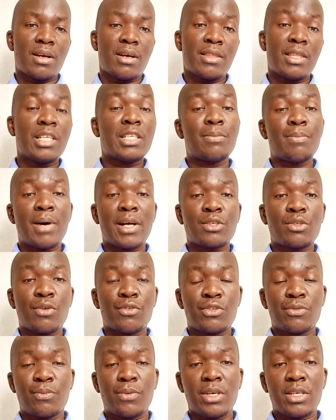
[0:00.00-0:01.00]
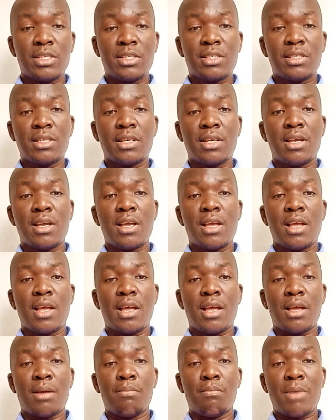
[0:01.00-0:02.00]
These parts of speech
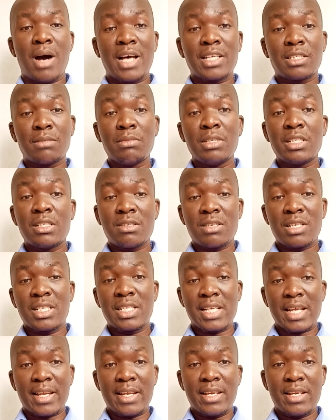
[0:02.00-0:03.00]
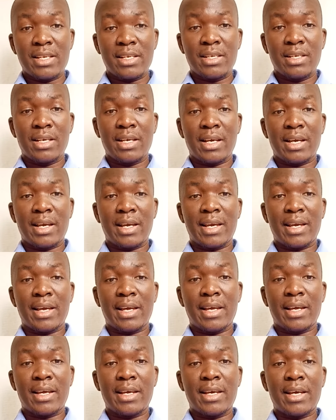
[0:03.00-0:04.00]
must be treated
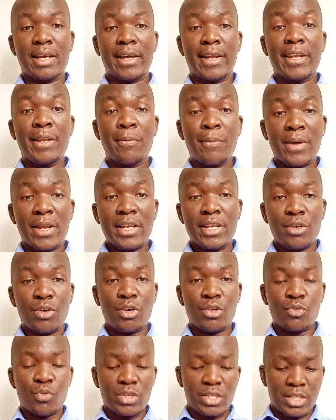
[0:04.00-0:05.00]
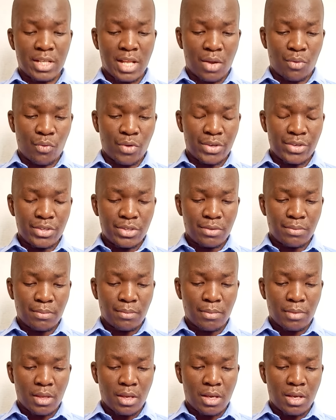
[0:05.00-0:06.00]
depending on which language
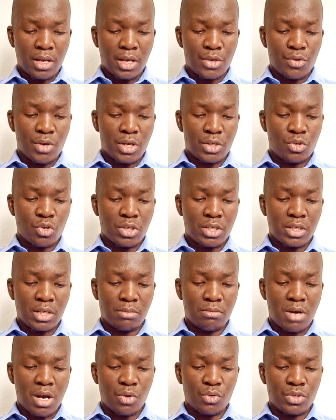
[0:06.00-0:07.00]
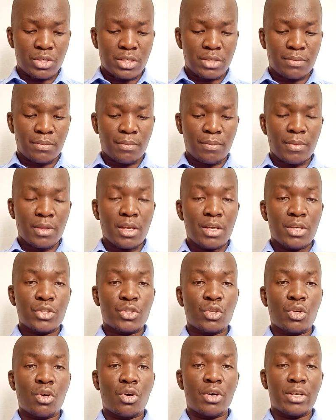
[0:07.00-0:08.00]
you are talking about.
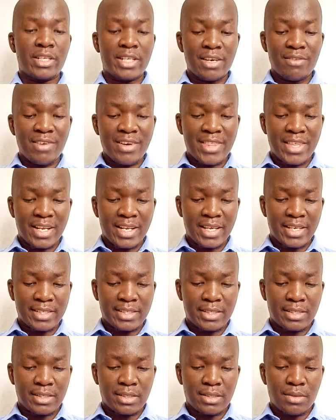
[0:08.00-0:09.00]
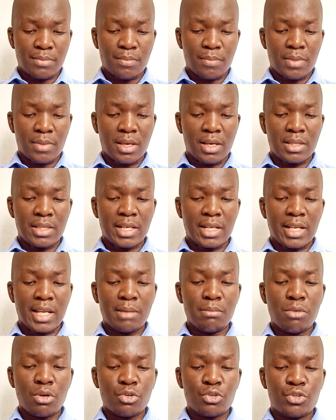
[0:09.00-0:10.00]
So nevertheless, the
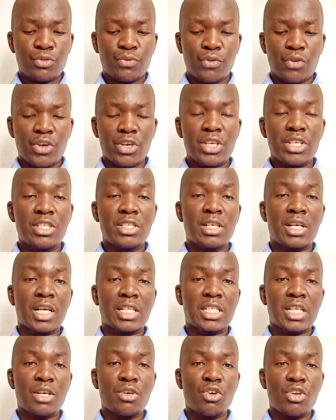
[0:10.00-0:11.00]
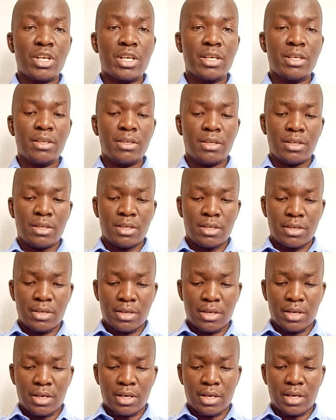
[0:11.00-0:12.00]
labels for each category
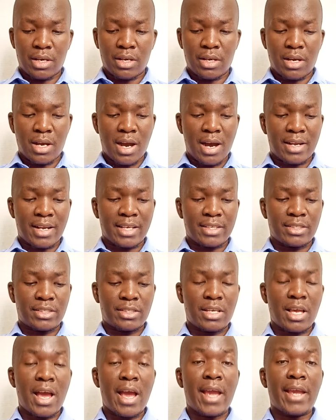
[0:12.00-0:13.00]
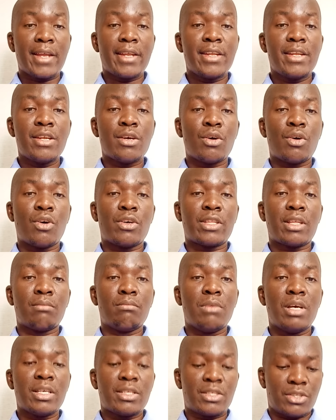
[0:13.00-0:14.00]
are assigned on the
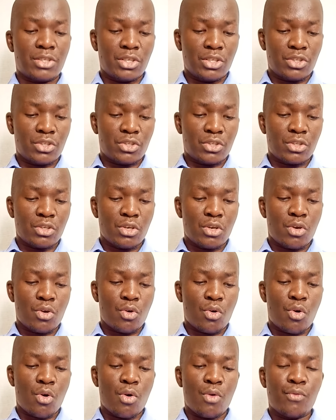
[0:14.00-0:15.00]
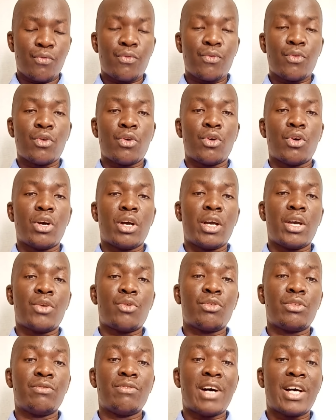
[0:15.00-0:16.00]
basis of
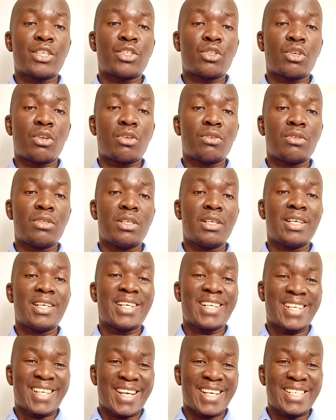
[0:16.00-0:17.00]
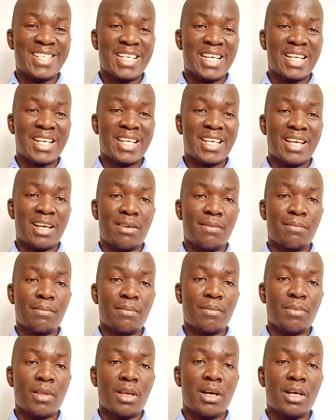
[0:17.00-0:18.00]
universal criteria.
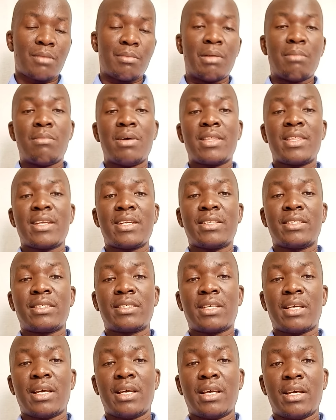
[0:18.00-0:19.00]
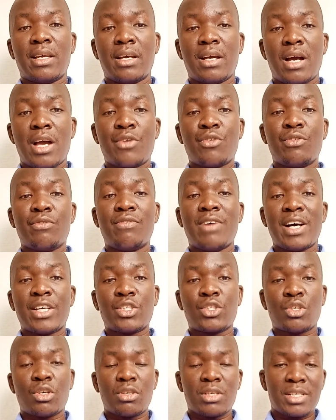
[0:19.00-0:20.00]
Remember, there is a
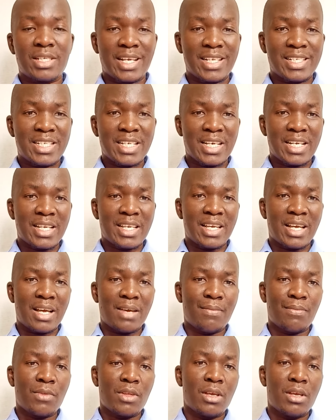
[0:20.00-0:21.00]
universal criteria